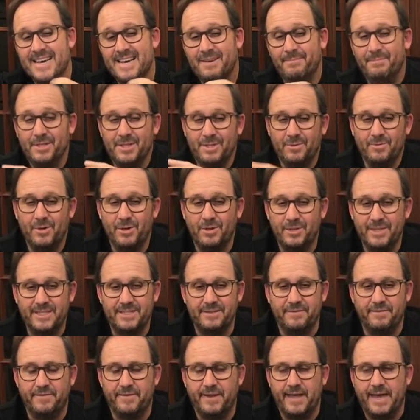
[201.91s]
But the world
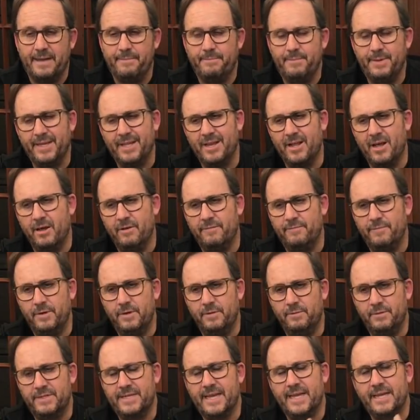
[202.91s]
isn't flat. But you know,
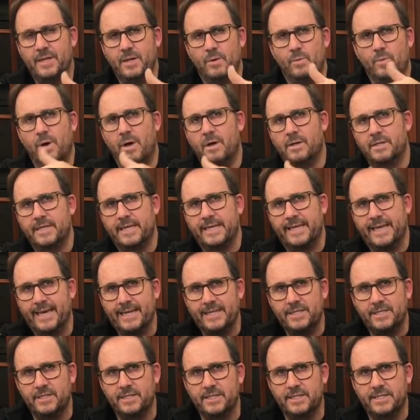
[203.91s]
we've taken a while to
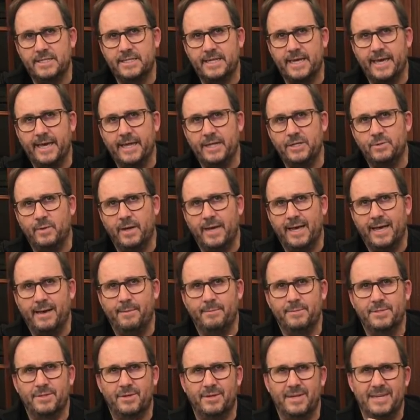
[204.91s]
get to the stage where
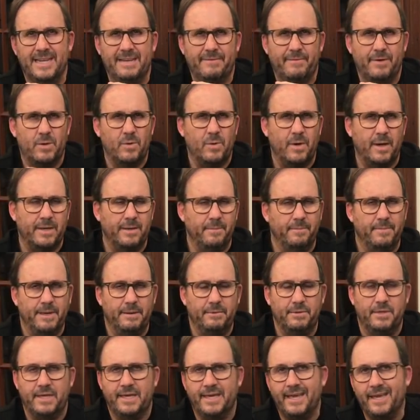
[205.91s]
hubs could never quite compete
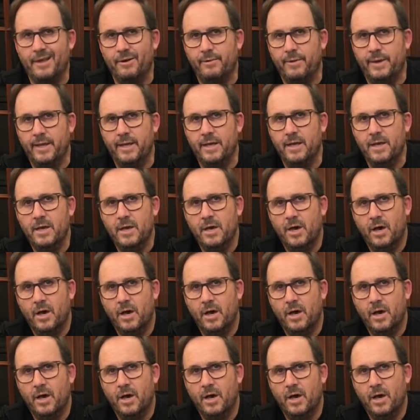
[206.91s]
with the gearing